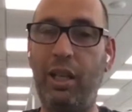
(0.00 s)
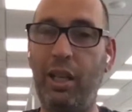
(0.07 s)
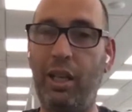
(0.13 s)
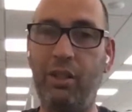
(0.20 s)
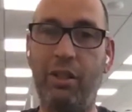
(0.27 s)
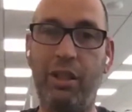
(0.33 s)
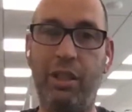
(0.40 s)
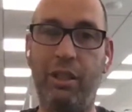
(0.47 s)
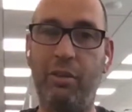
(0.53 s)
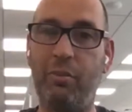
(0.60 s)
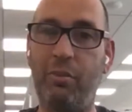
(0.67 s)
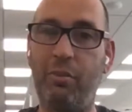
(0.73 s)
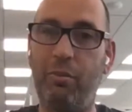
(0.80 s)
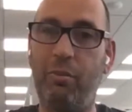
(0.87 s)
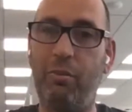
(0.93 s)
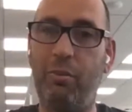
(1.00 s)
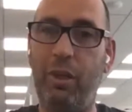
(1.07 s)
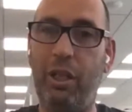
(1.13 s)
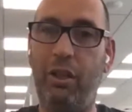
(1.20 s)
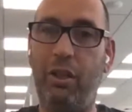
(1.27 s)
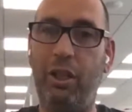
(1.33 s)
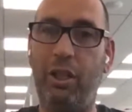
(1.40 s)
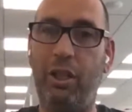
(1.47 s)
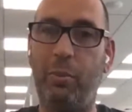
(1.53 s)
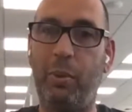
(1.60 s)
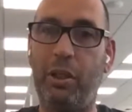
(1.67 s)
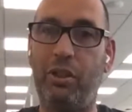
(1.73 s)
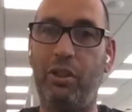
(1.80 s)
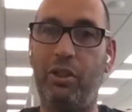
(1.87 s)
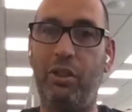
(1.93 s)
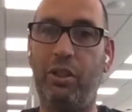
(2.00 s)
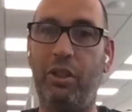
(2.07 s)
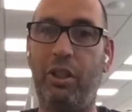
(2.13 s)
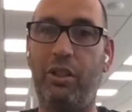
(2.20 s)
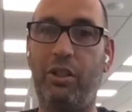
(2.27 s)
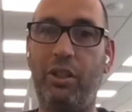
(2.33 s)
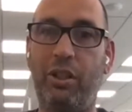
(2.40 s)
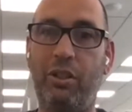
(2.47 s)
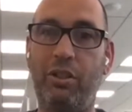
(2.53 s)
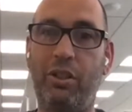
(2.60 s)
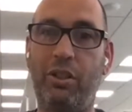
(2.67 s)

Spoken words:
hey guys, we're learning as much as you guys. So